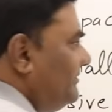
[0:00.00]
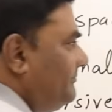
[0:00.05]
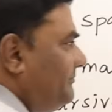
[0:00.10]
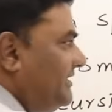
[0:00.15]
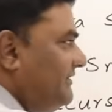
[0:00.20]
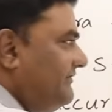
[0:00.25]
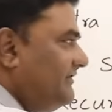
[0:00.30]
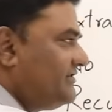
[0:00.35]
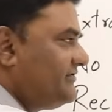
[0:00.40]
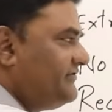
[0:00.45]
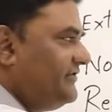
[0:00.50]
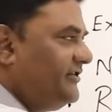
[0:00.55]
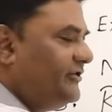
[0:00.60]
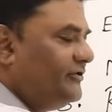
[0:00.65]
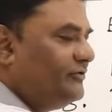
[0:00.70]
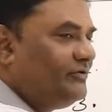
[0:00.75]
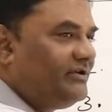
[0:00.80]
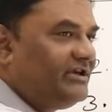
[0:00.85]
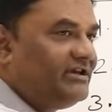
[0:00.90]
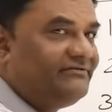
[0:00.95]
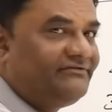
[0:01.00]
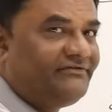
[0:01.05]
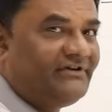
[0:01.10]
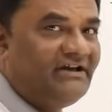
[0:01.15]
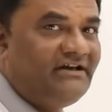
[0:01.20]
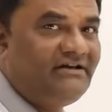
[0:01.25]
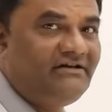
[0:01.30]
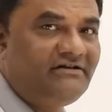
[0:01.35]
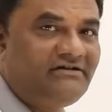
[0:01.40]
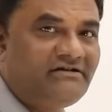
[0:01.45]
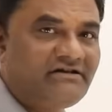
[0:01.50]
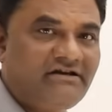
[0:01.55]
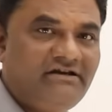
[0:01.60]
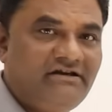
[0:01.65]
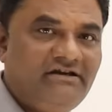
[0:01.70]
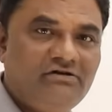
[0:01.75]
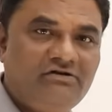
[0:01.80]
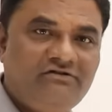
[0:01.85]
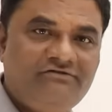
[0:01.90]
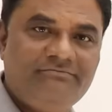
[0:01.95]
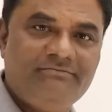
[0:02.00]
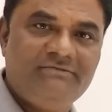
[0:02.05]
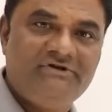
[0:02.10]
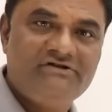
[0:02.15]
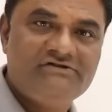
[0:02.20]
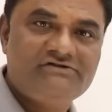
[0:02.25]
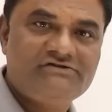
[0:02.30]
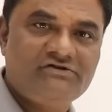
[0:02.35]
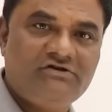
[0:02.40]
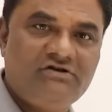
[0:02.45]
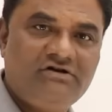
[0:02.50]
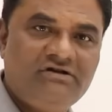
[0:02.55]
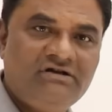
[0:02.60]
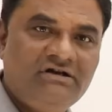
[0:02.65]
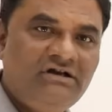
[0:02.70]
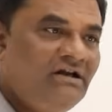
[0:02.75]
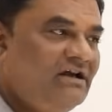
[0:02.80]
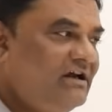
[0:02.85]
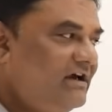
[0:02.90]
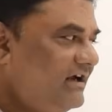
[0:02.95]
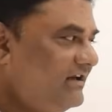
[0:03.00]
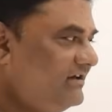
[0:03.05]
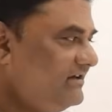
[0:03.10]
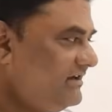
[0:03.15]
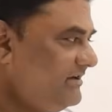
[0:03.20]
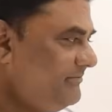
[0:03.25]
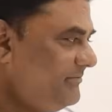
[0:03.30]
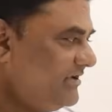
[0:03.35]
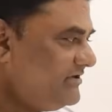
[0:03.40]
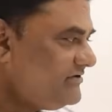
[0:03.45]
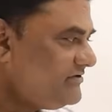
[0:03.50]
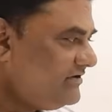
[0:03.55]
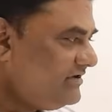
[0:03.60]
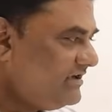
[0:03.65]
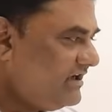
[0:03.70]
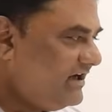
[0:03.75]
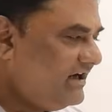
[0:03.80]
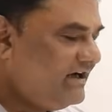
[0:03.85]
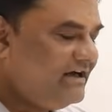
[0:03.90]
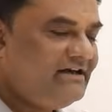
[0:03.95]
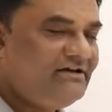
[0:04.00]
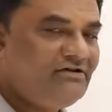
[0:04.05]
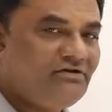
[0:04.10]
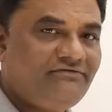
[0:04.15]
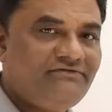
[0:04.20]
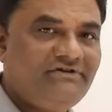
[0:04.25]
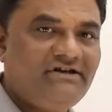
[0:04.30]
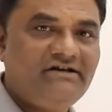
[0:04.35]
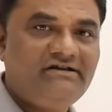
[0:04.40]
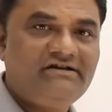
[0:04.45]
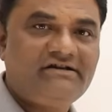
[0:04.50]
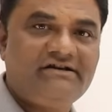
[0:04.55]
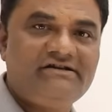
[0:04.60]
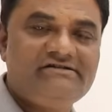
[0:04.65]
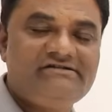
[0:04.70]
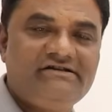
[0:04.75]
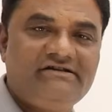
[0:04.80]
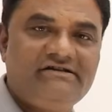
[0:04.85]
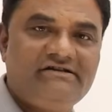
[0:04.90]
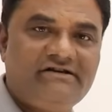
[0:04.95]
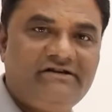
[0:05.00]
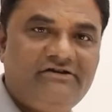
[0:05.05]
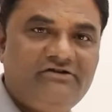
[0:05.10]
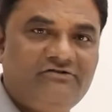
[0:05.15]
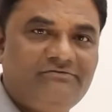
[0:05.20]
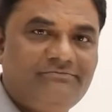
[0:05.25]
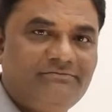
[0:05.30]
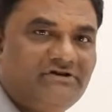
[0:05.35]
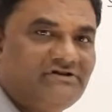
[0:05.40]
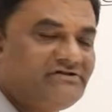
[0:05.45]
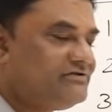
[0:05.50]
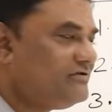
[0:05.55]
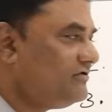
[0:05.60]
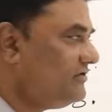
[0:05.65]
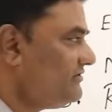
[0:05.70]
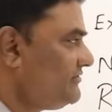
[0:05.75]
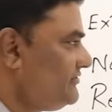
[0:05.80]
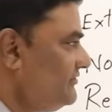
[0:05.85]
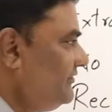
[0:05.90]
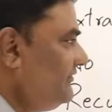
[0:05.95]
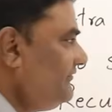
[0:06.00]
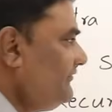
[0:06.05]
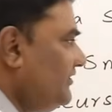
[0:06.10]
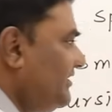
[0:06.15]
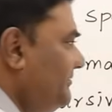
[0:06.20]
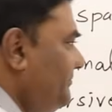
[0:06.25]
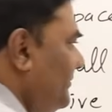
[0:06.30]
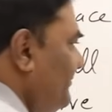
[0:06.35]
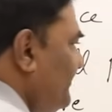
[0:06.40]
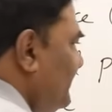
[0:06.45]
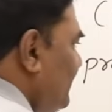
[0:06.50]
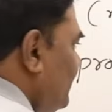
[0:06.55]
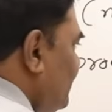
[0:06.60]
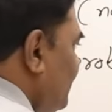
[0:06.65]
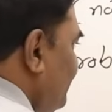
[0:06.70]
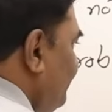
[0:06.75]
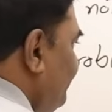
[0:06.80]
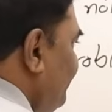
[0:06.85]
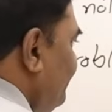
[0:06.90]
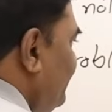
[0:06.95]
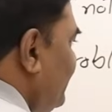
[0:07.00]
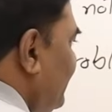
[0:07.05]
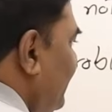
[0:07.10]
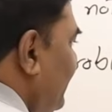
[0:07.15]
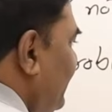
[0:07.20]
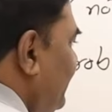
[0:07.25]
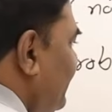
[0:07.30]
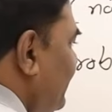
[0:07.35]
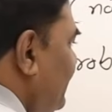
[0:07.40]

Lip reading: the previous video, you can find a tree of merge sort and it depends on the height of that tracing tree of merge sort. So if you remember, if the 8